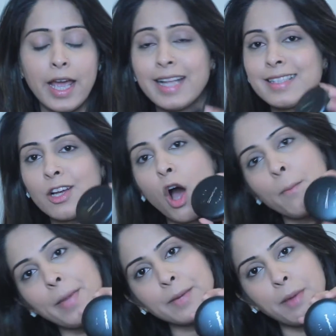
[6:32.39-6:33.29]
It's a
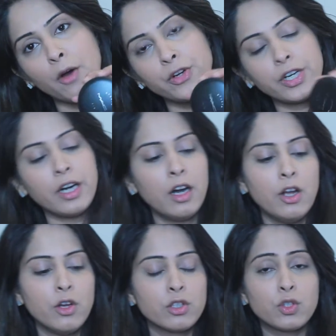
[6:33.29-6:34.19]
compact powder,
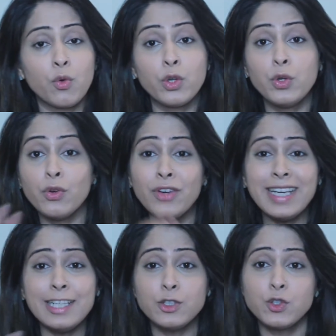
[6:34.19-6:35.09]
so you don't
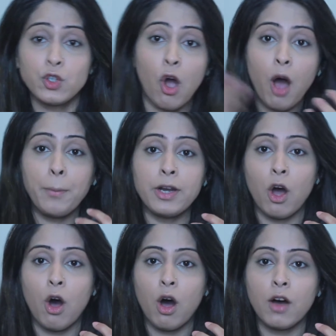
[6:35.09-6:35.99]
really need to top
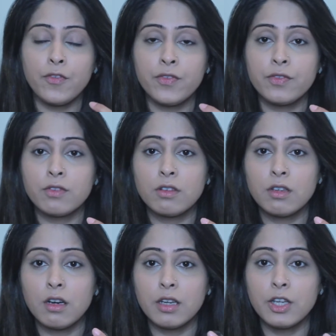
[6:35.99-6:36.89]
it
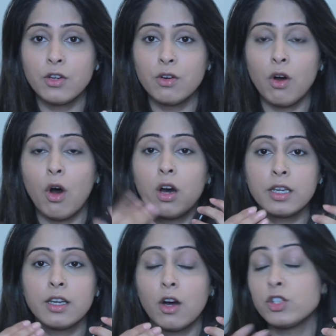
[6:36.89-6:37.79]
off, you know,
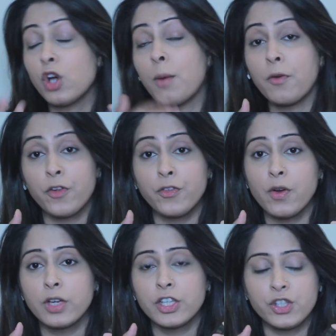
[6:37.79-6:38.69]
on top of your
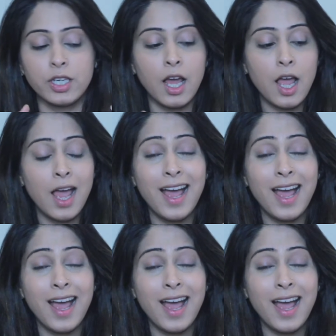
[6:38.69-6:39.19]
foundation.